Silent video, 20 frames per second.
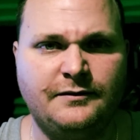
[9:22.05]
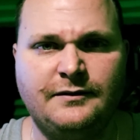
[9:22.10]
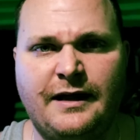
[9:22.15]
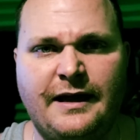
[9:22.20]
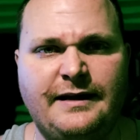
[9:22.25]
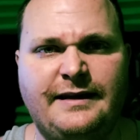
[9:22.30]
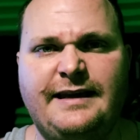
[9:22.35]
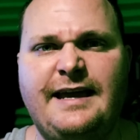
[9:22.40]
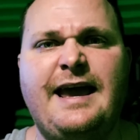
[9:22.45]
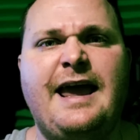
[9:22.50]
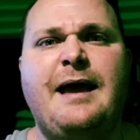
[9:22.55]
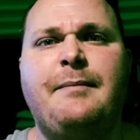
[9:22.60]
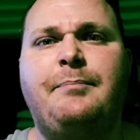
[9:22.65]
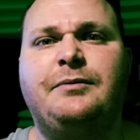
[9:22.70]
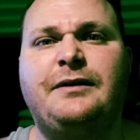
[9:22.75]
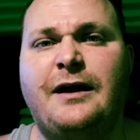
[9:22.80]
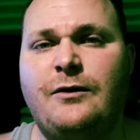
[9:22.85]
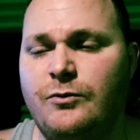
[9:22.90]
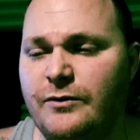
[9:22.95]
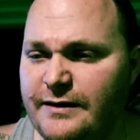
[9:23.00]
like
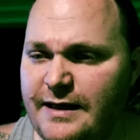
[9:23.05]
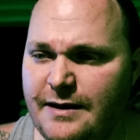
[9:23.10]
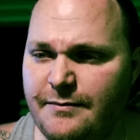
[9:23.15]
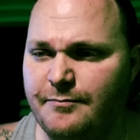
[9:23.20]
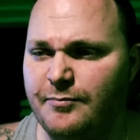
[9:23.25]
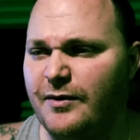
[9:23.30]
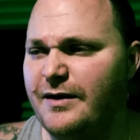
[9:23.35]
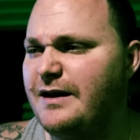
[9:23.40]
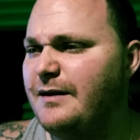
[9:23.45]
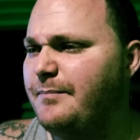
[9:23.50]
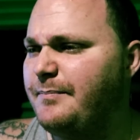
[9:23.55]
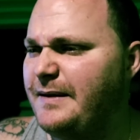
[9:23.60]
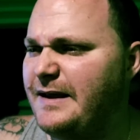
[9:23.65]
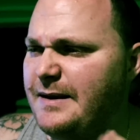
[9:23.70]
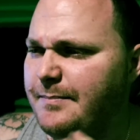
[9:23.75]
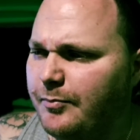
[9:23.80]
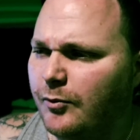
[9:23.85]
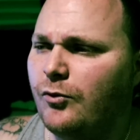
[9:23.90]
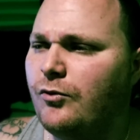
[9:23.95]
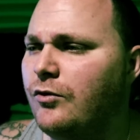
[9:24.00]
camp, like where they bring
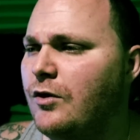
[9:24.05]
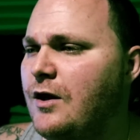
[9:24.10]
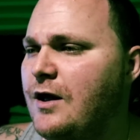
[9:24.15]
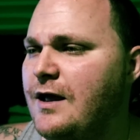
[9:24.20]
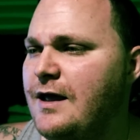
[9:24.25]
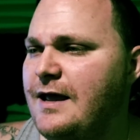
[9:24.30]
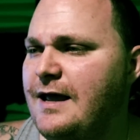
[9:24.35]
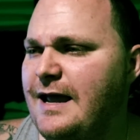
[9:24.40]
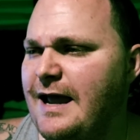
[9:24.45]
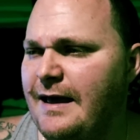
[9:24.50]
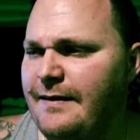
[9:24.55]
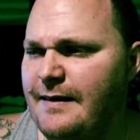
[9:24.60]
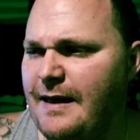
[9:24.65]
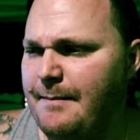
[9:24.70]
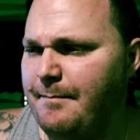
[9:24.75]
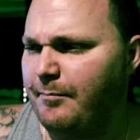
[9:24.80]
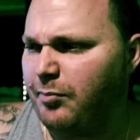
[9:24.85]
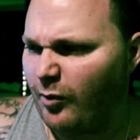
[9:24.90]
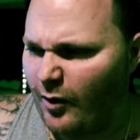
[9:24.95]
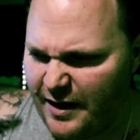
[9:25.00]
people and
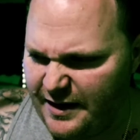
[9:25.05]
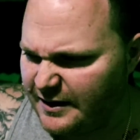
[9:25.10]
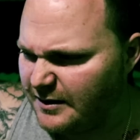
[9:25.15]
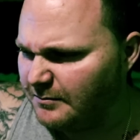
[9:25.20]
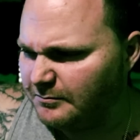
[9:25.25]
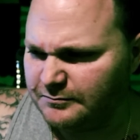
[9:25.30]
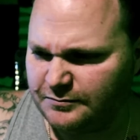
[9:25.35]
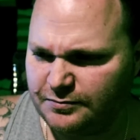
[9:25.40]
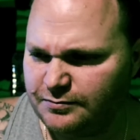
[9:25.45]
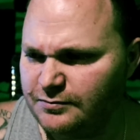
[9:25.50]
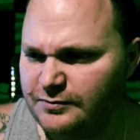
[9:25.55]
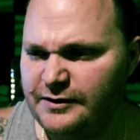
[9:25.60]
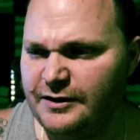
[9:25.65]
they break them,